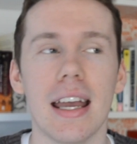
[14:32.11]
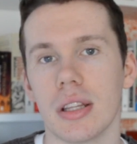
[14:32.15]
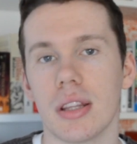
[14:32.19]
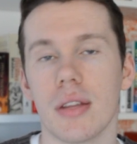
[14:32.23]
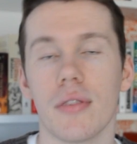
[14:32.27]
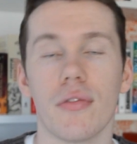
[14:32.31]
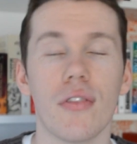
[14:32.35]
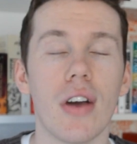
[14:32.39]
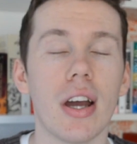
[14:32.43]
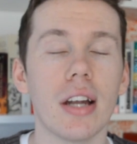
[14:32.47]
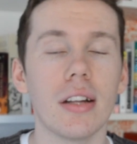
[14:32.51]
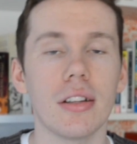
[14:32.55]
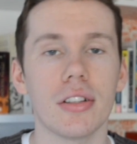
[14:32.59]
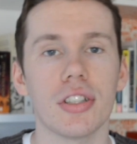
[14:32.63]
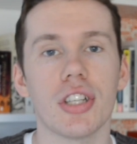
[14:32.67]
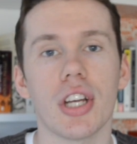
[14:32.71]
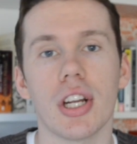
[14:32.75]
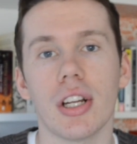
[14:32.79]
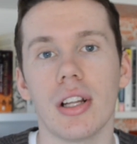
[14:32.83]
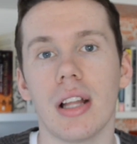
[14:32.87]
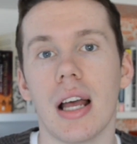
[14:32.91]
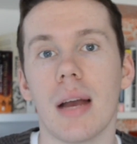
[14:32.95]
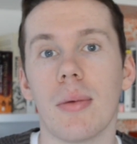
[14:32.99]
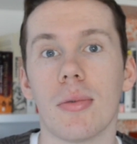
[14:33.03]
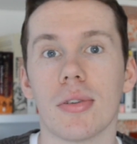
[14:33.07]
The final
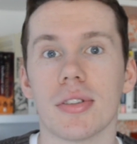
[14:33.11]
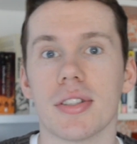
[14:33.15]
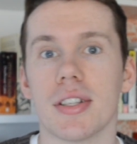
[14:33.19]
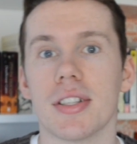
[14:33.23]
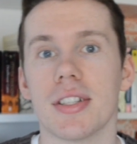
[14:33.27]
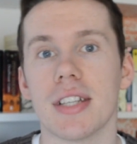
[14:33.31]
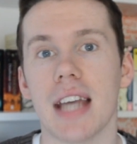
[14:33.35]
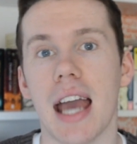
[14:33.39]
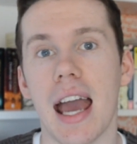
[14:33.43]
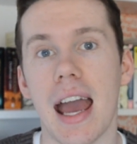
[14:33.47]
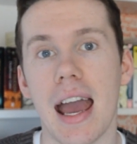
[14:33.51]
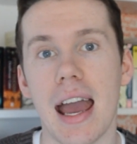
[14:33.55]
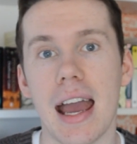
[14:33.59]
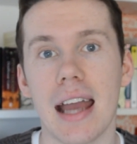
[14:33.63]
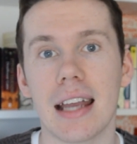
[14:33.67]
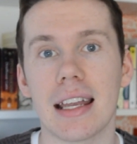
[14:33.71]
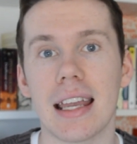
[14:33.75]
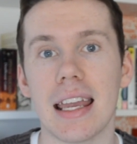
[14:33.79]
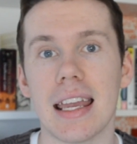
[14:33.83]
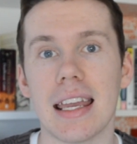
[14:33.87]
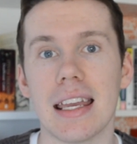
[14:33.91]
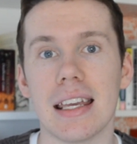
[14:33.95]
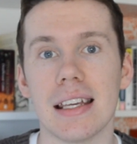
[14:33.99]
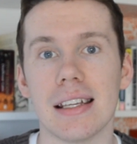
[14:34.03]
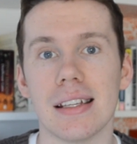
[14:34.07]
channel I want to tag
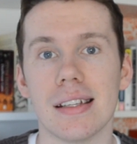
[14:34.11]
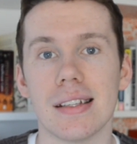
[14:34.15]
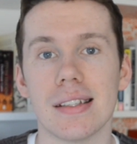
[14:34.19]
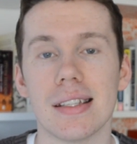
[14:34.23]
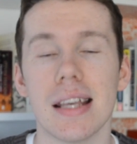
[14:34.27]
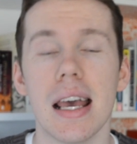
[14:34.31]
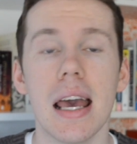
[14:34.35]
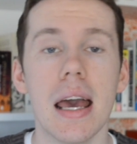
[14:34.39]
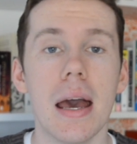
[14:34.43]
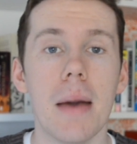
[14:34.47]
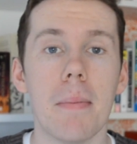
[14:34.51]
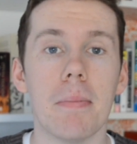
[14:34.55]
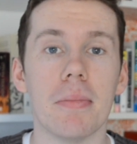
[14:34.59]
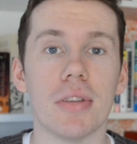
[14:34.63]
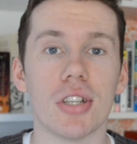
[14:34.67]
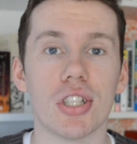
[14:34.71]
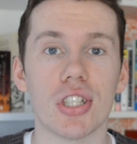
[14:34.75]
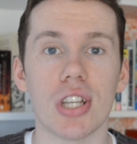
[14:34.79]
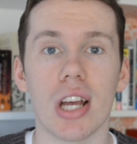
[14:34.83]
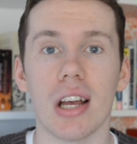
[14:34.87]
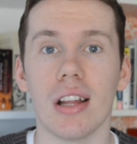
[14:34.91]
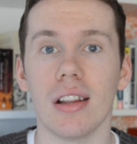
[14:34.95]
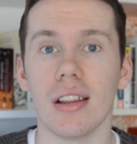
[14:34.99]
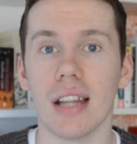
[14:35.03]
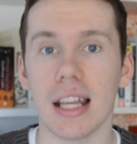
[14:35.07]
is
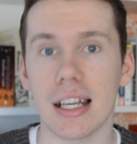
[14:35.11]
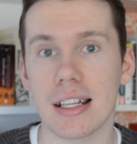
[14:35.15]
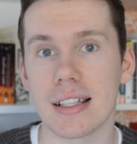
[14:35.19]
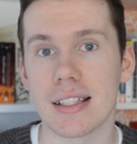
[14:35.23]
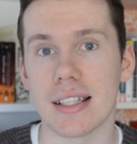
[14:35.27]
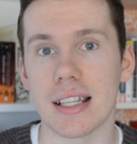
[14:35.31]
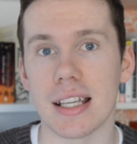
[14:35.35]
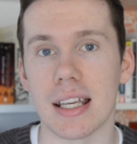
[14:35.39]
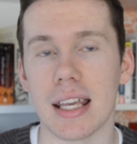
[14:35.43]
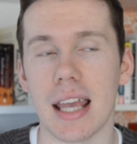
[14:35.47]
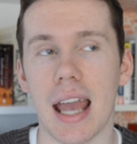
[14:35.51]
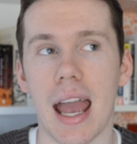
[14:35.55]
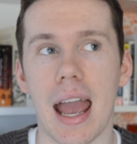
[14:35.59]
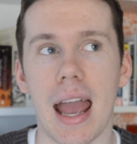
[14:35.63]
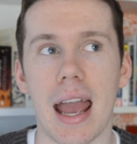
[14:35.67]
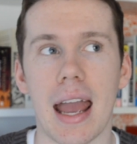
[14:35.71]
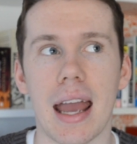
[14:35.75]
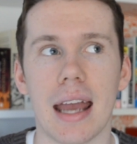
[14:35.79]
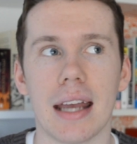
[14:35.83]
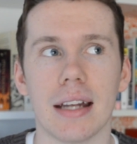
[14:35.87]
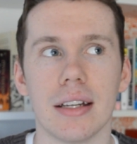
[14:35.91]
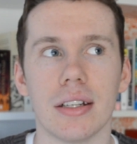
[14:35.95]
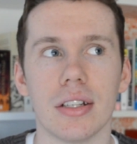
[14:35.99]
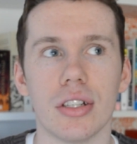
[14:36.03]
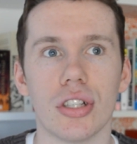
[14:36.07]
Michelle Lexi,
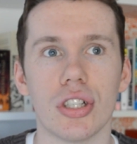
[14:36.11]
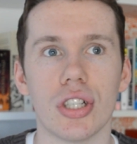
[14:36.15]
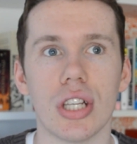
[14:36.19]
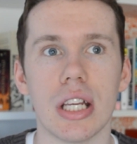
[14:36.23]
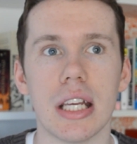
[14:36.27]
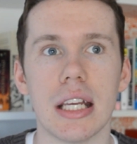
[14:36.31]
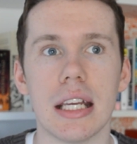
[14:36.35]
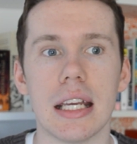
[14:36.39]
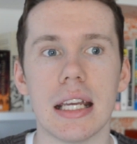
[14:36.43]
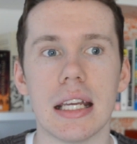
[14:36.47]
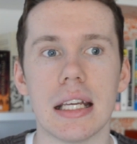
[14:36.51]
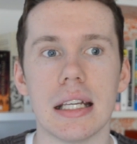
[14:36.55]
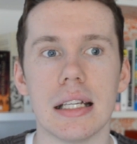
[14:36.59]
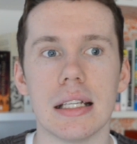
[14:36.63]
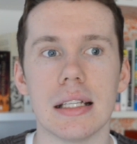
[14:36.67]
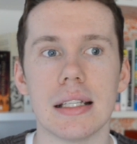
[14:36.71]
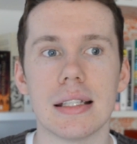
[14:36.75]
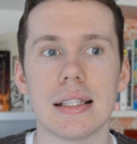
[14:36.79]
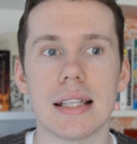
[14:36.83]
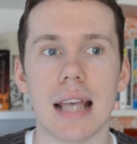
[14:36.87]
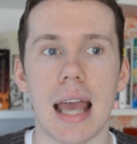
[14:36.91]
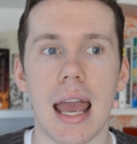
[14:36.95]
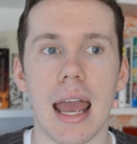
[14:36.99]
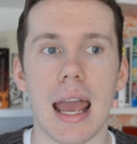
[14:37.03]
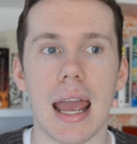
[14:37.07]
and she
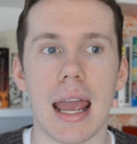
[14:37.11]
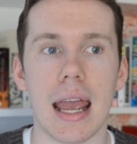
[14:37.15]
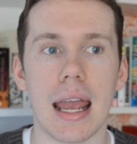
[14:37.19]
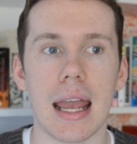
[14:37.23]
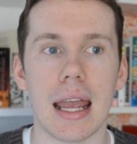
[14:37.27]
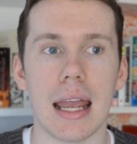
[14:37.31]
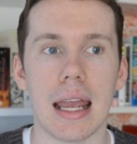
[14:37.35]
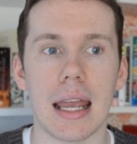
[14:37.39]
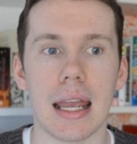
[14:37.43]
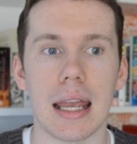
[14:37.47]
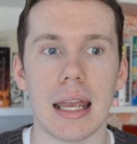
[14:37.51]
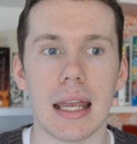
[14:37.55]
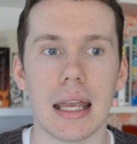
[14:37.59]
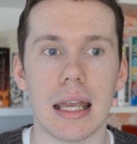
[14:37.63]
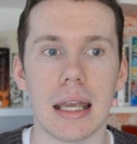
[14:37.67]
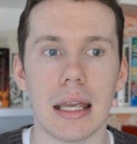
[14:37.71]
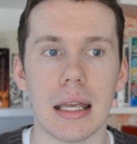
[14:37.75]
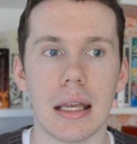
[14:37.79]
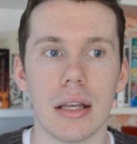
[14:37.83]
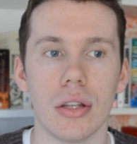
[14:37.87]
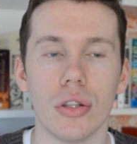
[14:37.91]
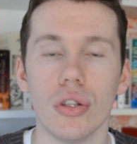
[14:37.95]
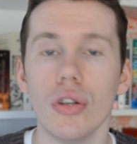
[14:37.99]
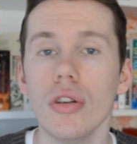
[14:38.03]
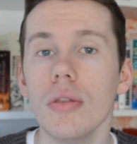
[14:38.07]
is a
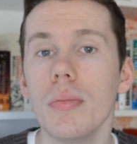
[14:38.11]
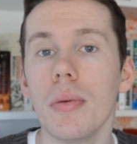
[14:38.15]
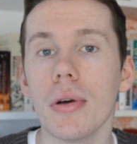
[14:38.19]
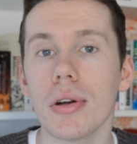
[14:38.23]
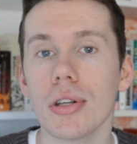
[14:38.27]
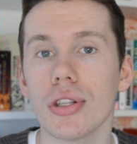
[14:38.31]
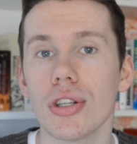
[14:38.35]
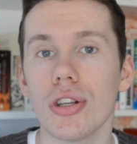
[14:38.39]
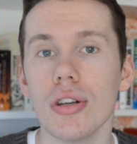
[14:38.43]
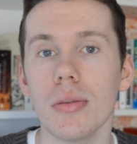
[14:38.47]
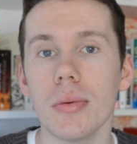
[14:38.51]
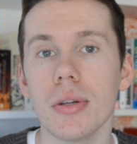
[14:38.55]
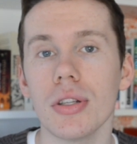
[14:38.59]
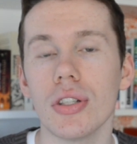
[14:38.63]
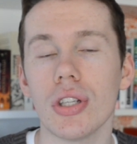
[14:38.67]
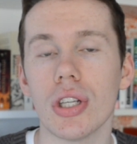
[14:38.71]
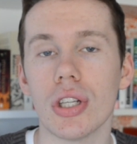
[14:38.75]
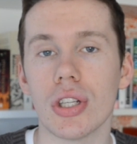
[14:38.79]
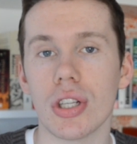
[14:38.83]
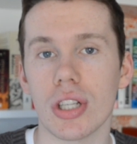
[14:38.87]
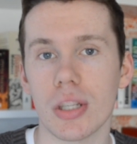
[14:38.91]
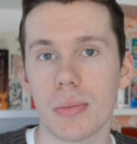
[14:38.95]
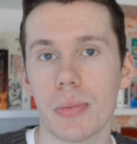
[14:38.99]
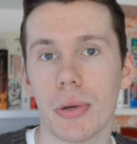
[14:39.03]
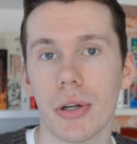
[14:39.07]
new booktuber. She
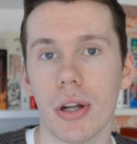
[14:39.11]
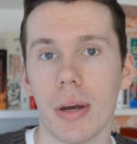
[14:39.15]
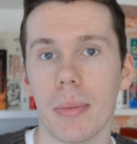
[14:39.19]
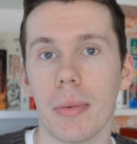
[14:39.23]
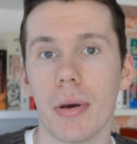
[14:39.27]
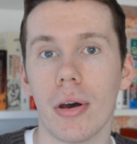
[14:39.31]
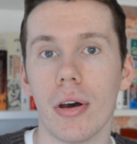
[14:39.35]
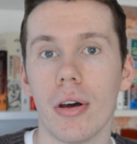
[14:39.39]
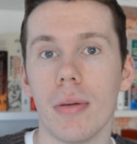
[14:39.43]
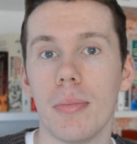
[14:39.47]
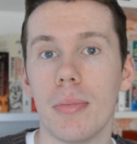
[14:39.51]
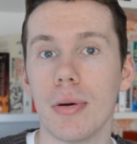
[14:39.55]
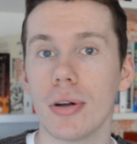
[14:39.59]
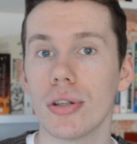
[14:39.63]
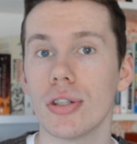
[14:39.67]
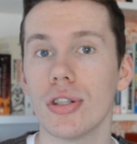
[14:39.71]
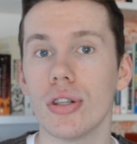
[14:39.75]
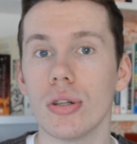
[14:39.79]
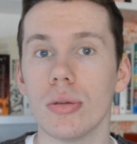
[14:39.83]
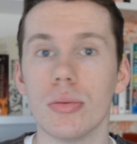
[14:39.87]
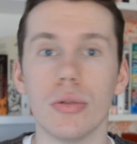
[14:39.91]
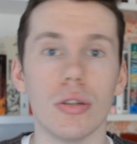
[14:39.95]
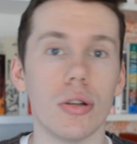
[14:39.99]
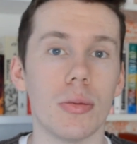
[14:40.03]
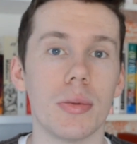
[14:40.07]
just put up her
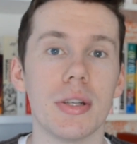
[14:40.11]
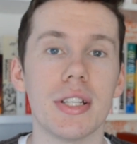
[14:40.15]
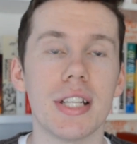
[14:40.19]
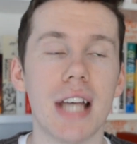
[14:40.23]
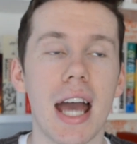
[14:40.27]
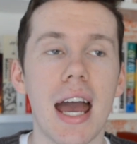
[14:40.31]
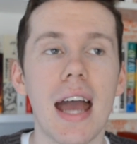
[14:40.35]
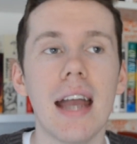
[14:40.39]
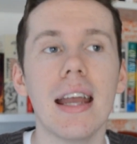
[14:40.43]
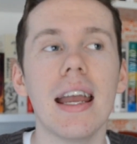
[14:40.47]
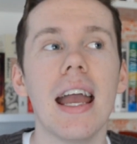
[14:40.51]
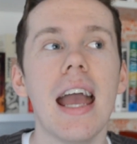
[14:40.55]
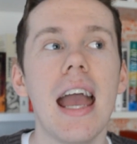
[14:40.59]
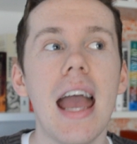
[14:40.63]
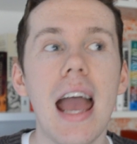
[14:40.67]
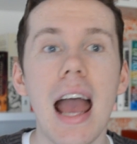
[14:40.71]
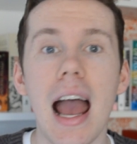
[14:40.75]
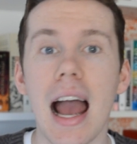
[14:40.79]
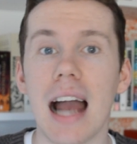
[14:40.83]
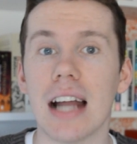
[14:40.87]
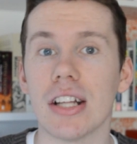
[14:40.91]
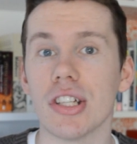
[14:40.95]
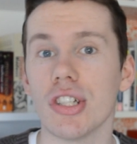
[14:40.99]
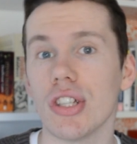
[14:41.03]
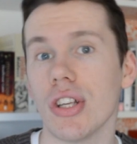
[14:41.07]
booktube newbie tag,
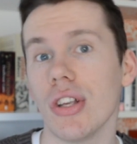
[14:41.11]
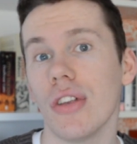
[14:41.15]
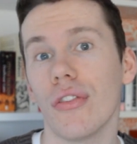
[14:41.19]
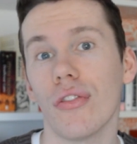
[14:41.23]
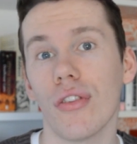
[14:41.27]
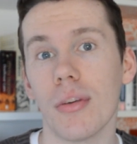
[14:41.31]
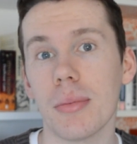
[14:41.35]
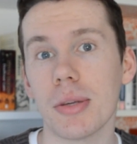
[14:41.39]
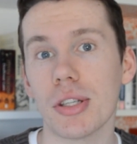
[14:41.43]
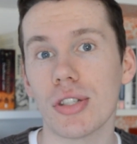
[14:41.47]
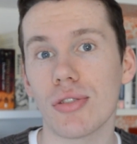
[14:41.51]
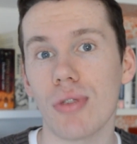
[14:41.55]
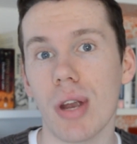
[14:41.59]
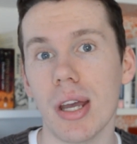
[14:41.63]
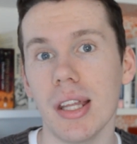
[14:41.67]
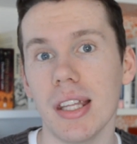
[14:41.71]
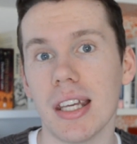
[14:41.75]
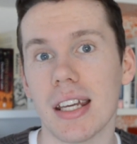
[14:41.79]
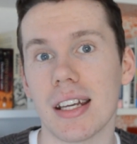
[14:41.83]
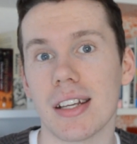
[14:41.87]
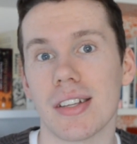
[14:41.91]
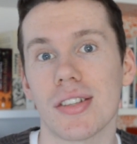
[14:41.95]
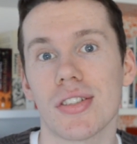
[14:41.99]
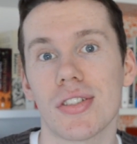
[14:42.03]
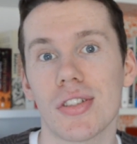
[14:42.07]
and she's from
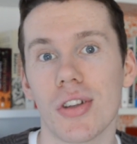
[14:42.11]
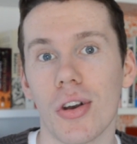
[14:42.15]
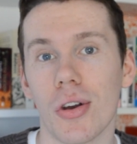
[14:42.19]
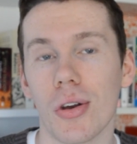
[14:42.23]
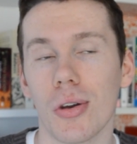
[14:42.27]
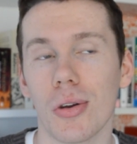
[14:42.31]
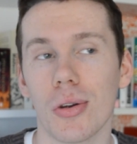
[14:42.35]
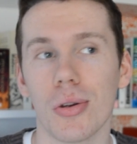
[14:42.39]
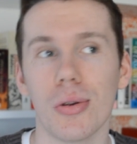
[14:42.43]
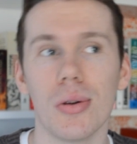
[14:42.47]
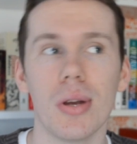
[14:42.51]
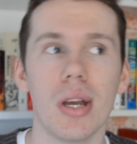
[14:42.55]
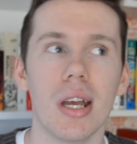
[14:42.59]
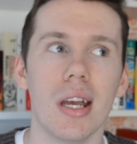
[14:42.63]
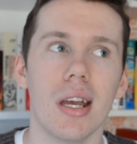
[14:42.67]
Australia. So,